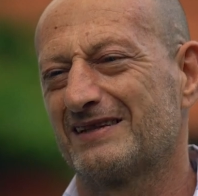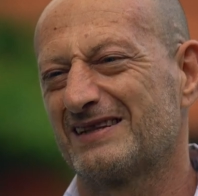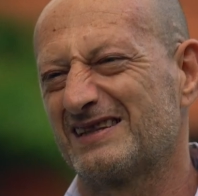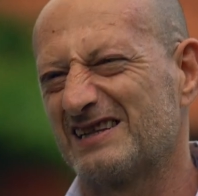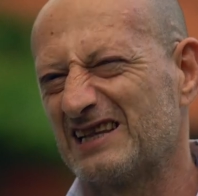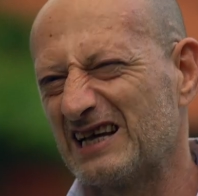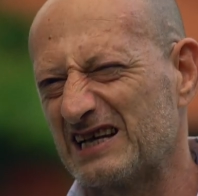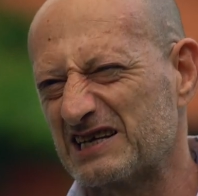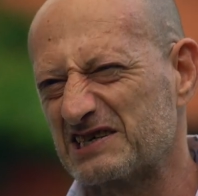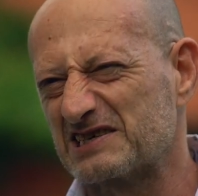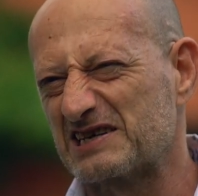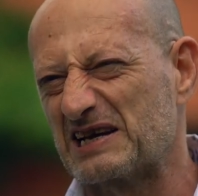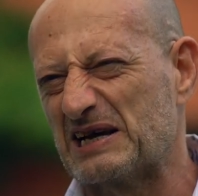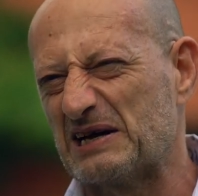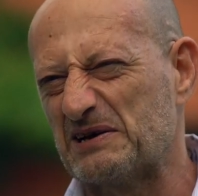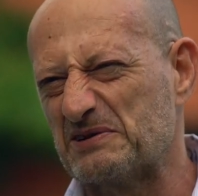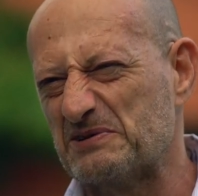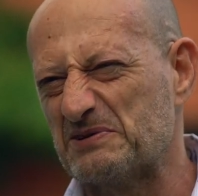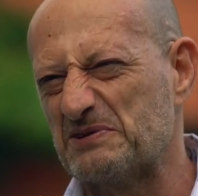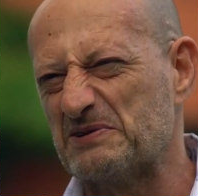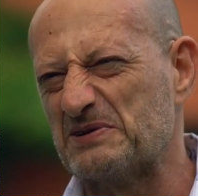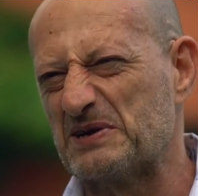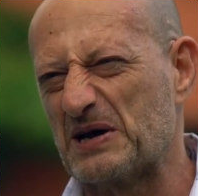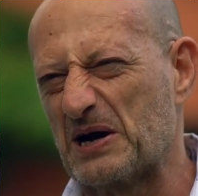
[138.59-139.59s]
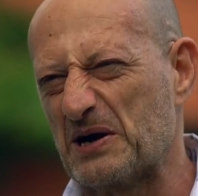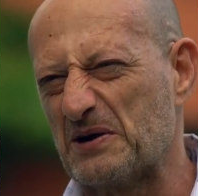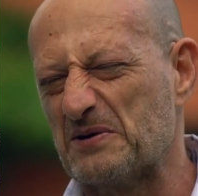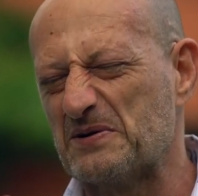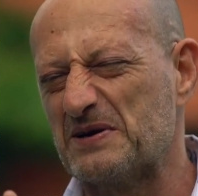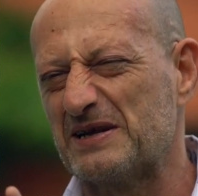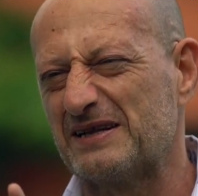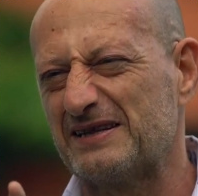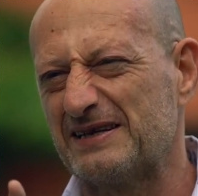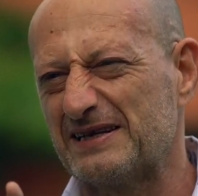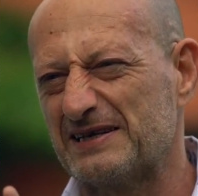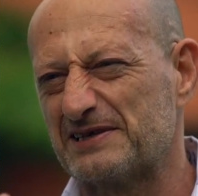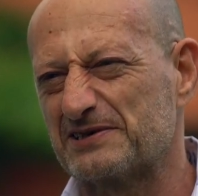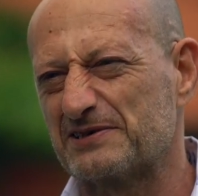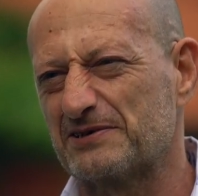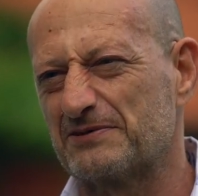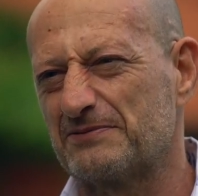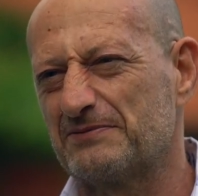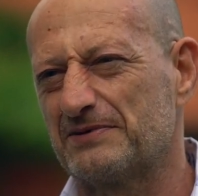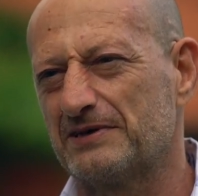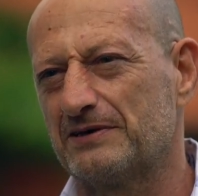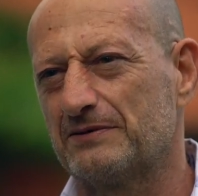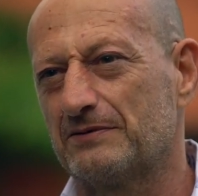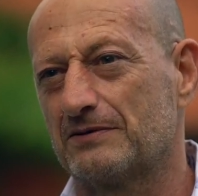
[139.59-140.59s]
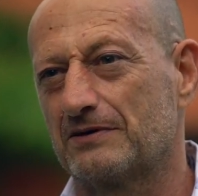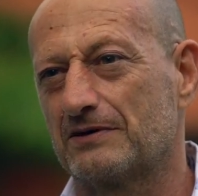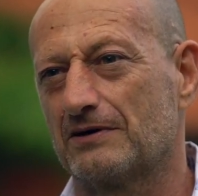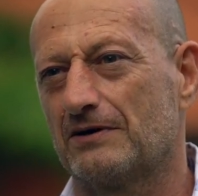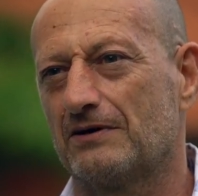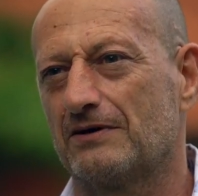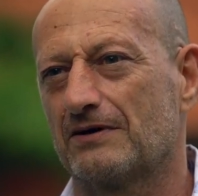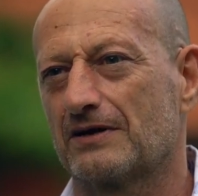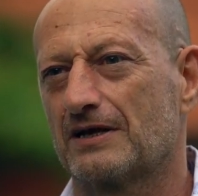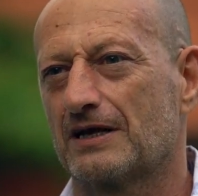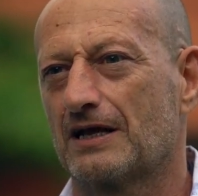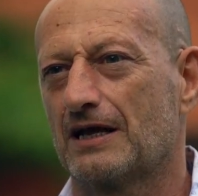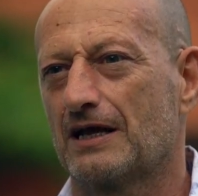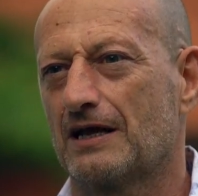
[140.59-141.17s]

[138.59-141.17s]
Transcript: That's how you know that it's a real god.